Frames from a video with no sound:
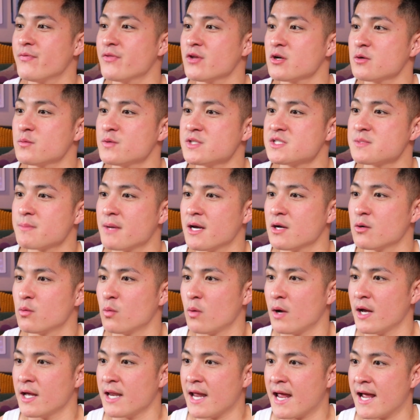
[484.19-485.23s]
there was my
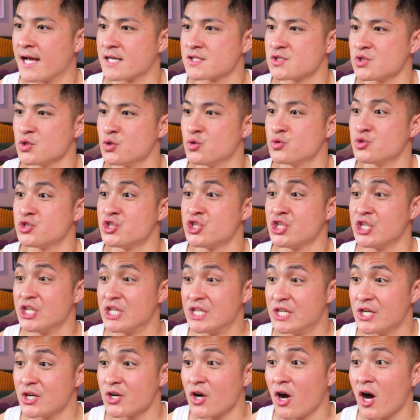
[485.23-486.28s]
white ex who
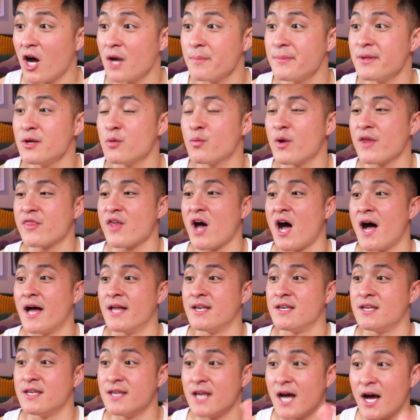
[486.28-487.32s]
cheated on me with
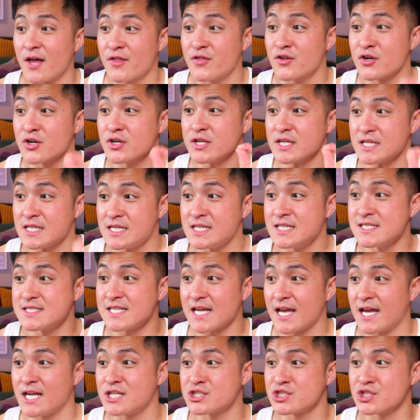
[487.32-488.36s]
another East
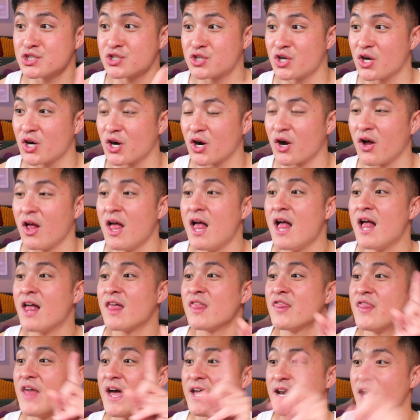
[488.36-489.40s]
Asian girl,
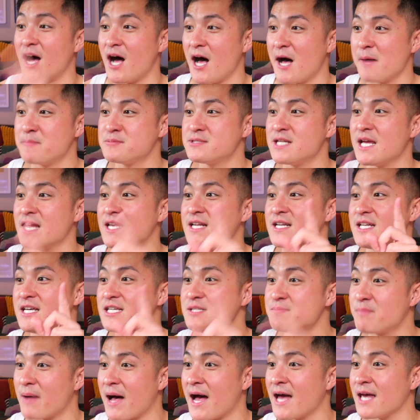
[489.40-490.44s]
then updated
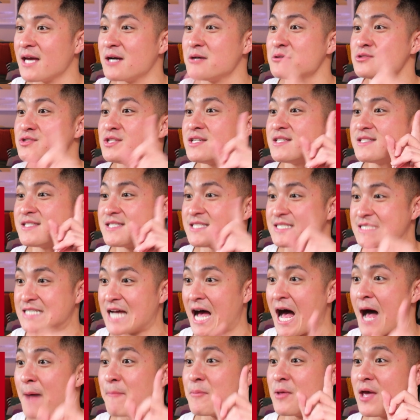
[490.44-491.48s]
his bio to
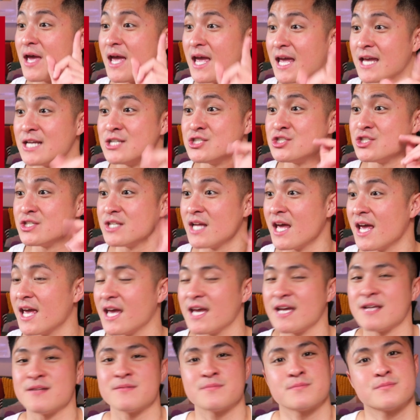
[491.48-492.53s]
stop Asian
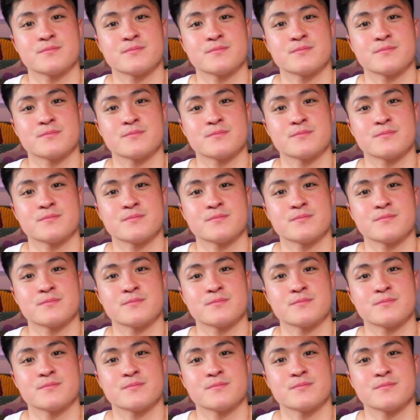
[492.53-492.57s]
hate.